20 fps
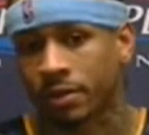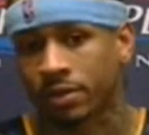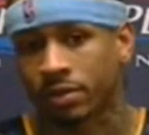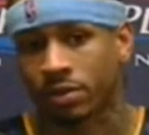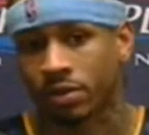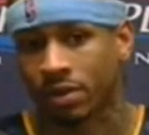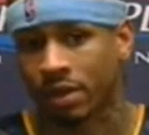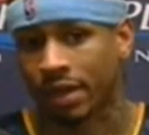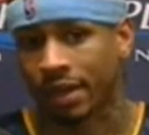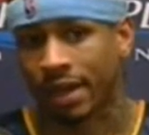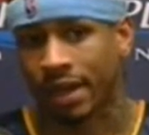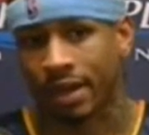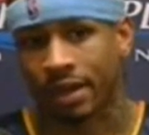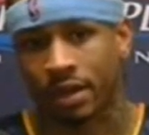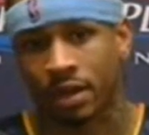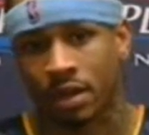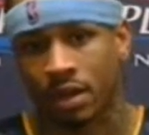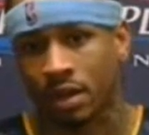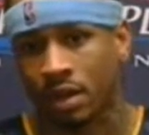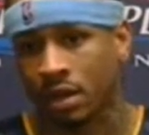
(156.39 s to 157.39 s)
You know, they got
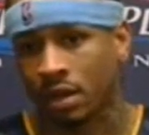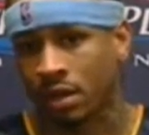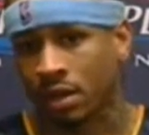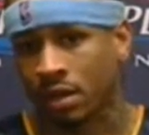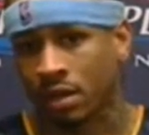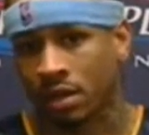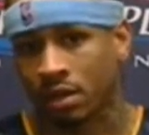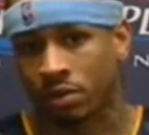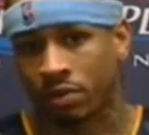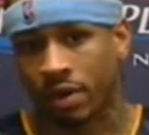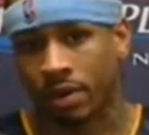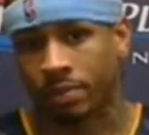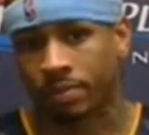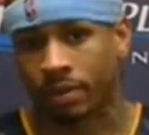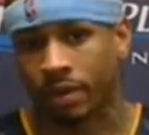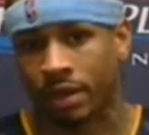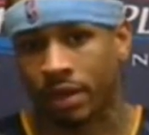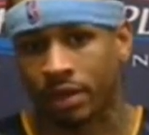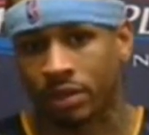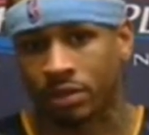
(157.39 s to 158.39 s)
great
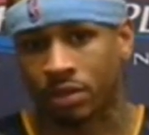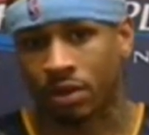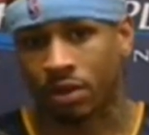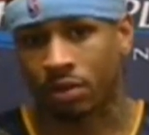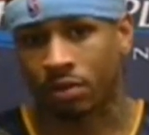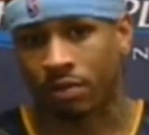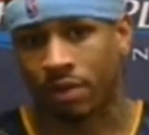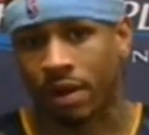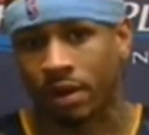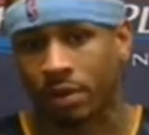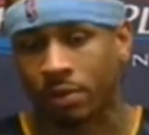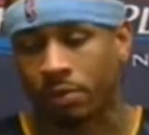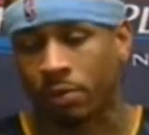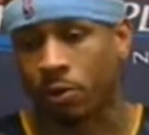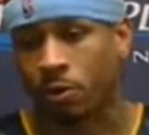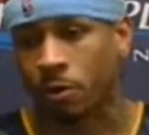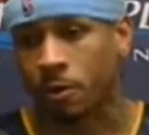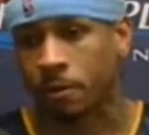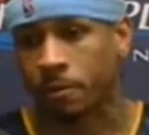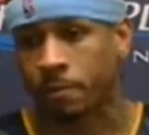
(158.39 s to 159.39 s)
players all around the
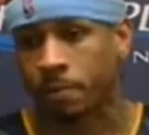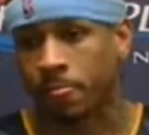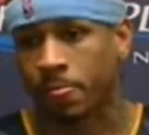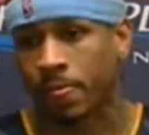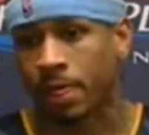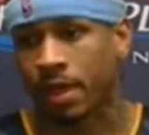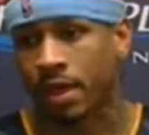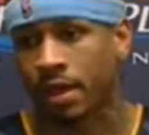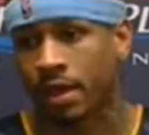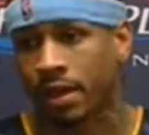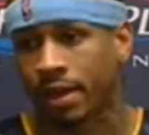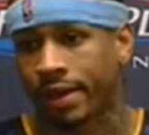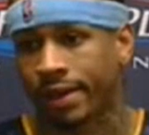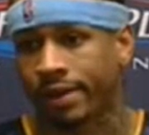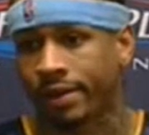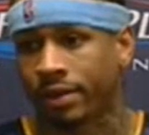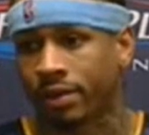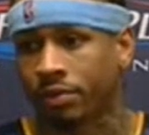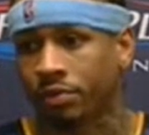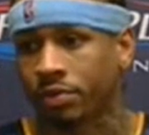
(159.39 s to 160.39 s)
board,
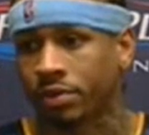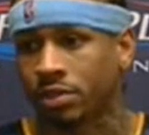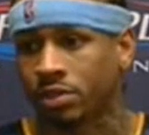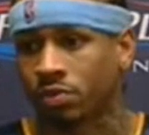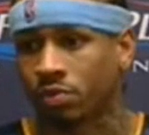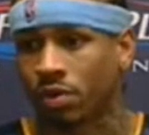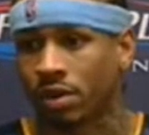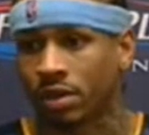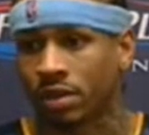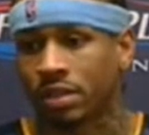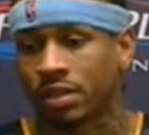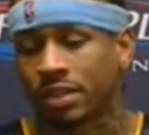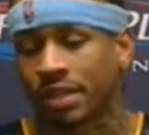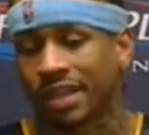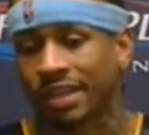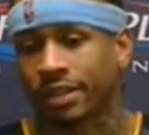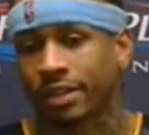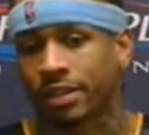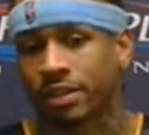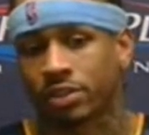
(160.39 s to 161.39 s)
and uh, we just wanted to
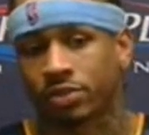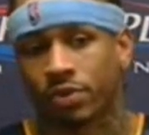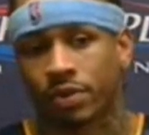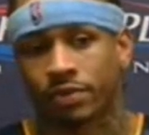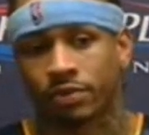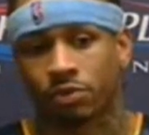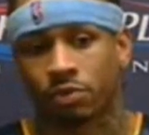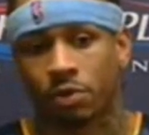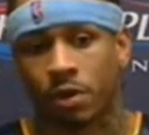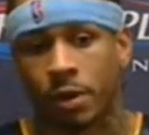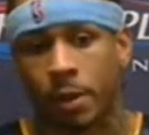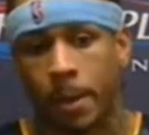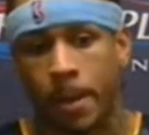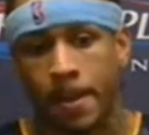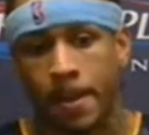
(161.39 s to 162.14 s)
take their strengths away.